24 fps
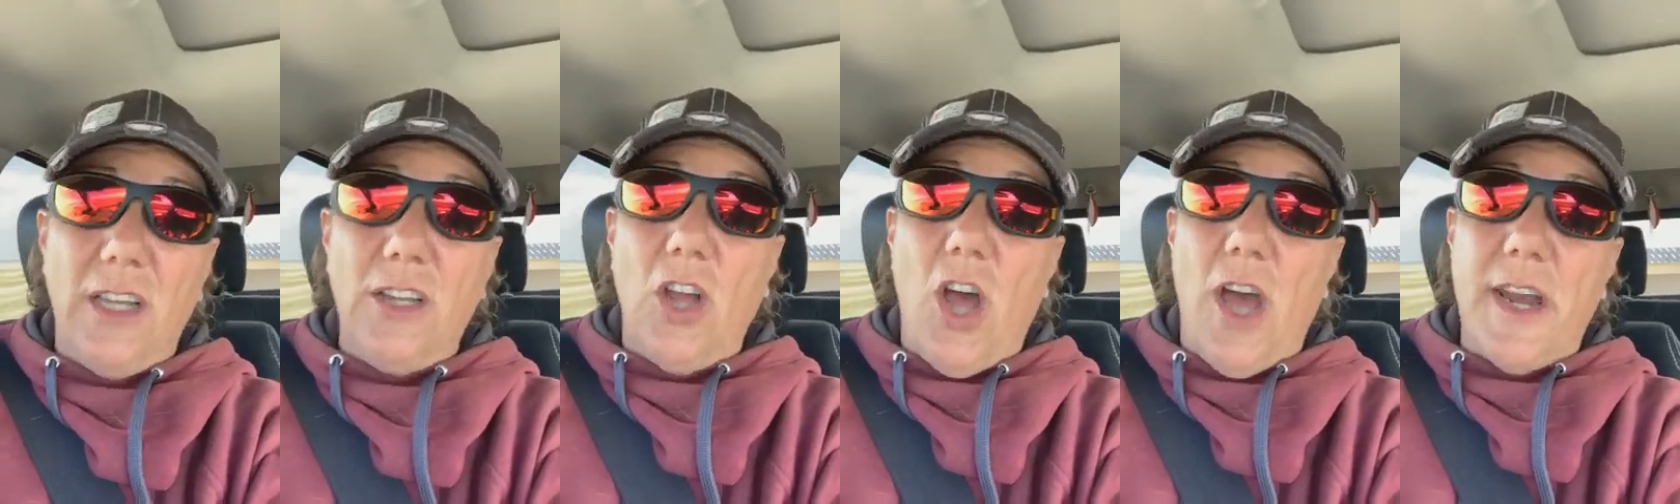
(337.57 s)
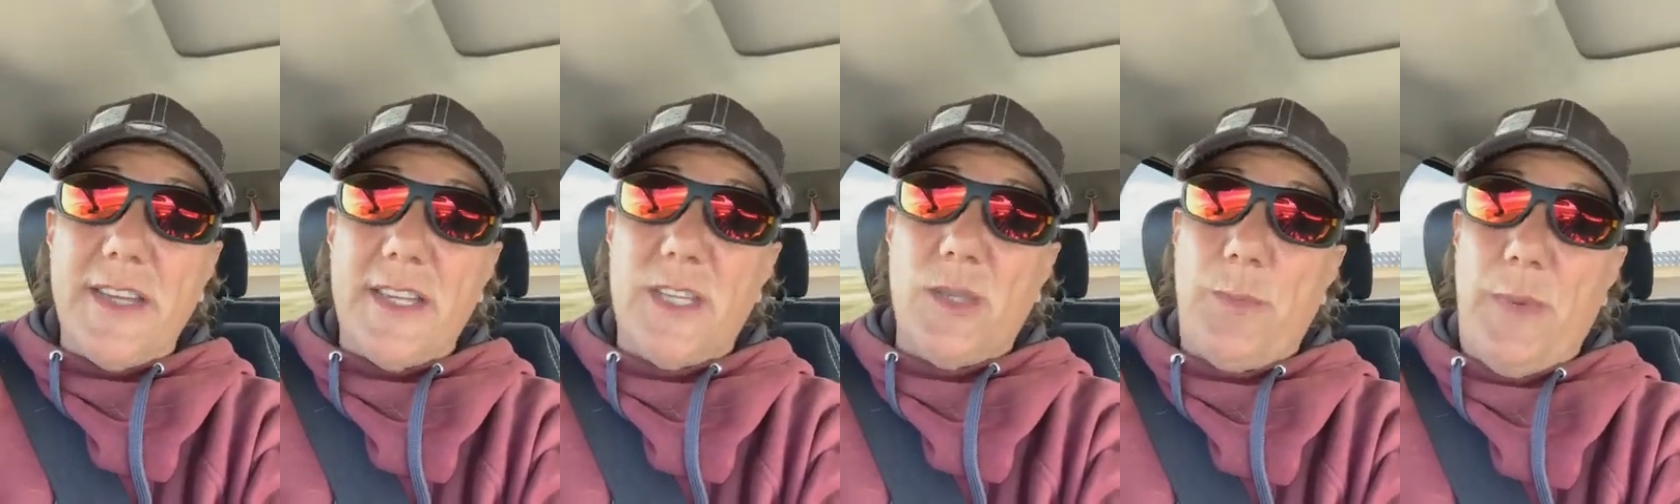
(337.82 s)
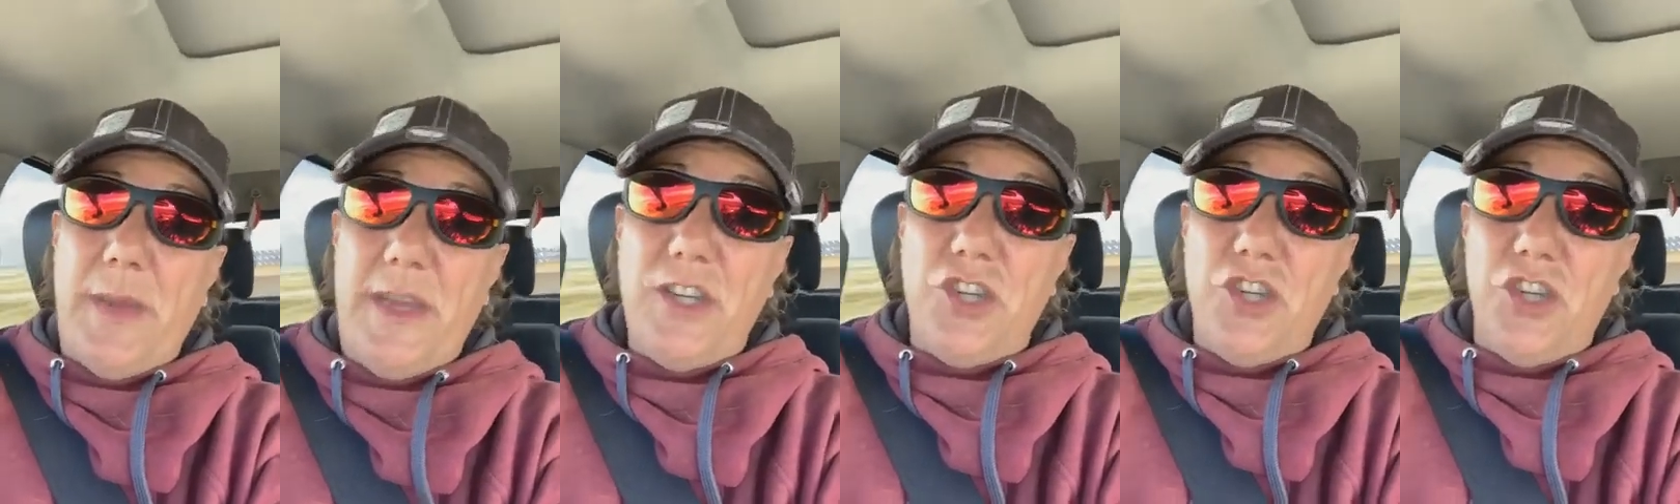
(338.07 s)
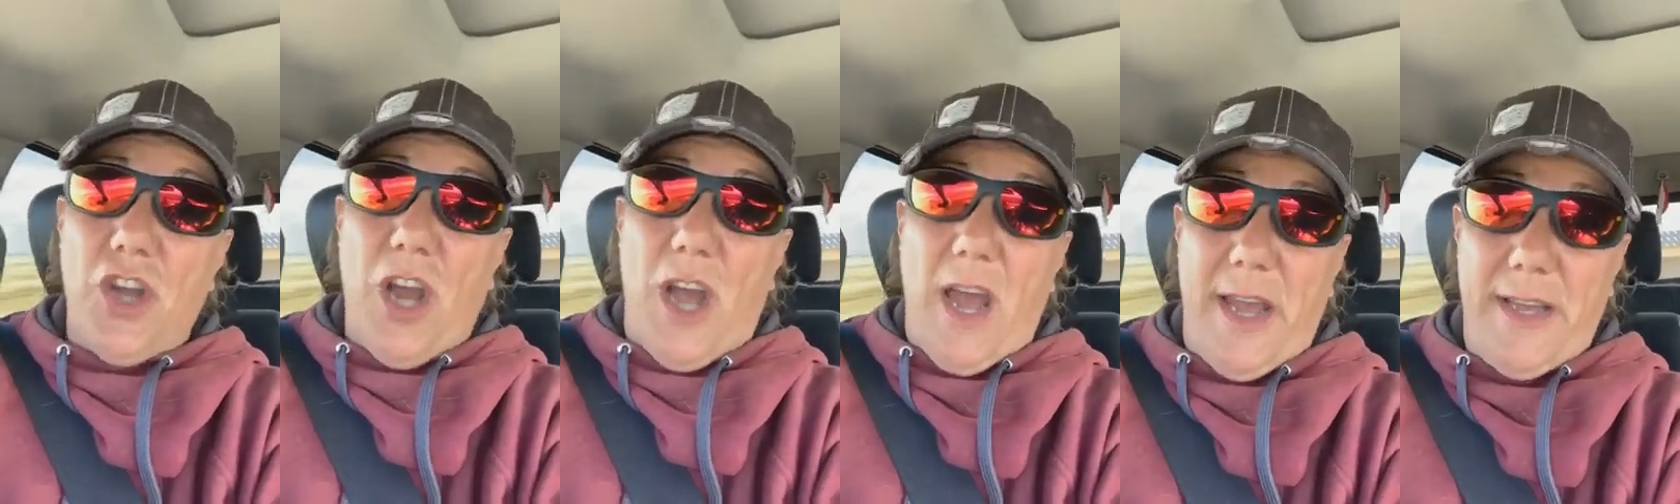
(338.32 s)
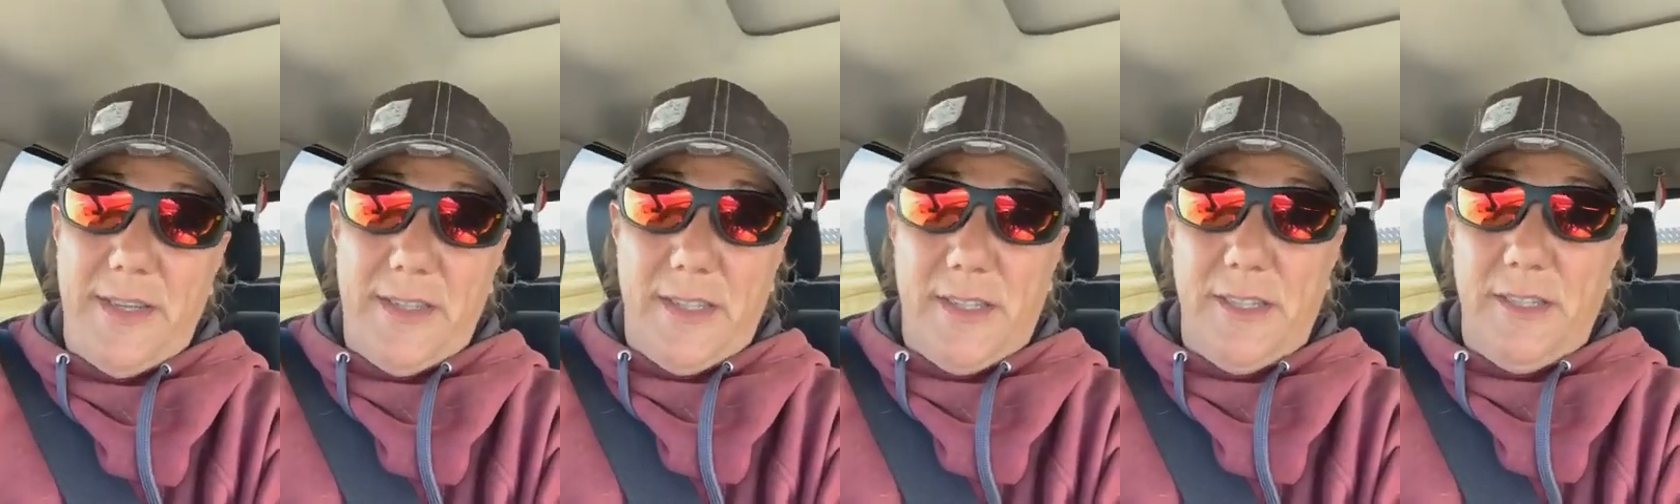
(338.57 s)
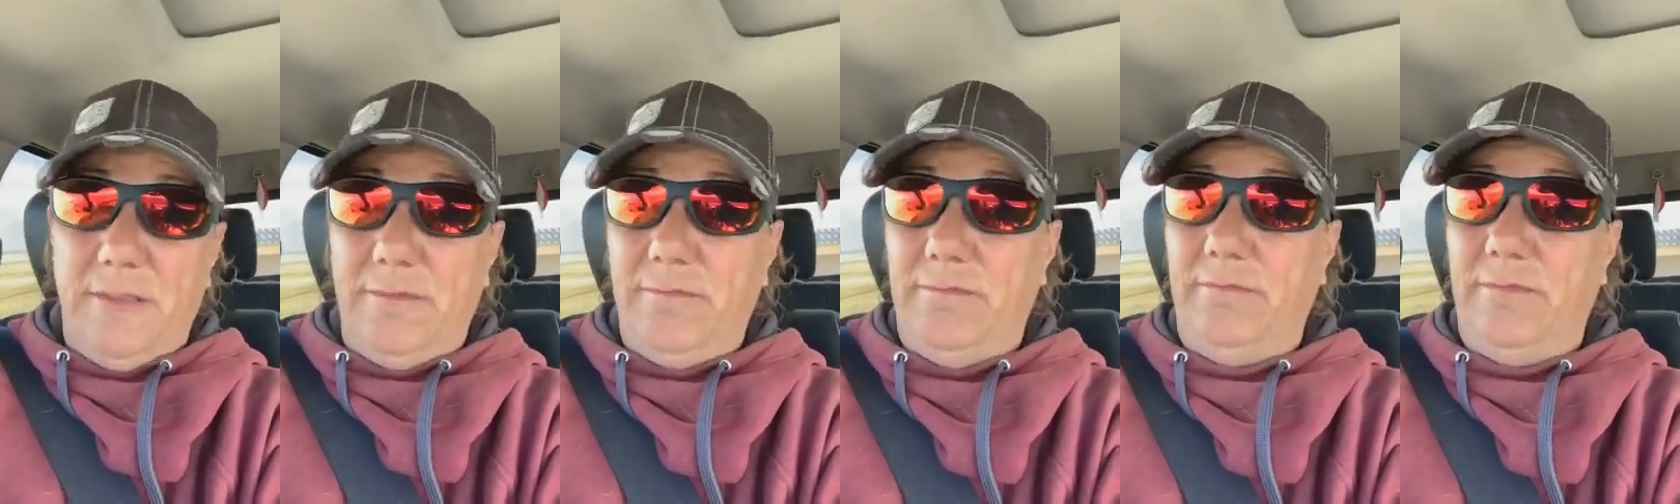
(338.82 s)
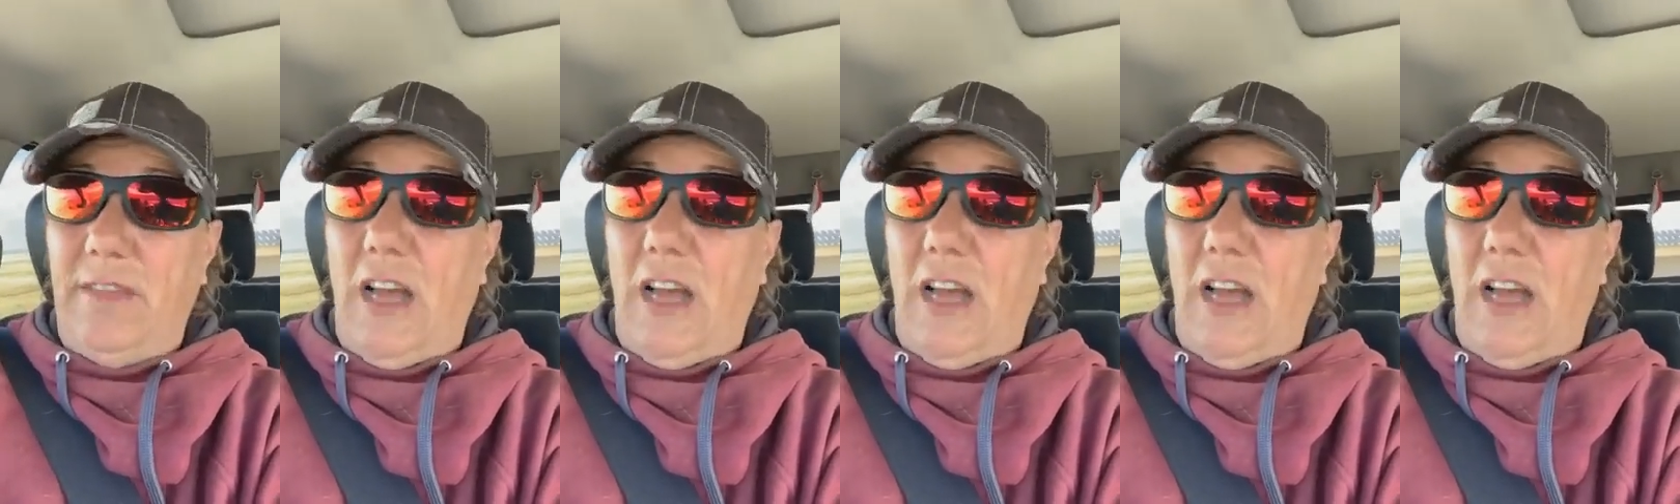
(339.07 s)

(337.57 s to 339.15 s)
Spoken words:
a lot of speed, you guys.